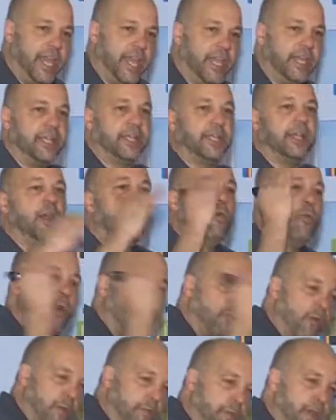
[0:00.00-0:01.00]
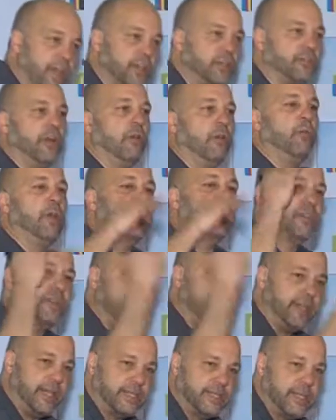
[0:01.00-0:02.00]
ink, what we measure it
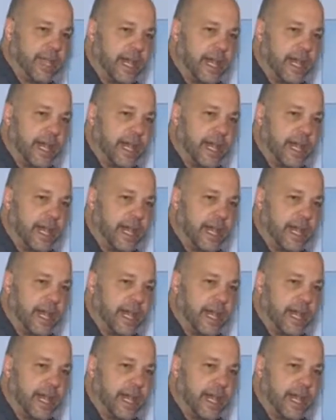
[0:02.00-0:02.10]
with, this,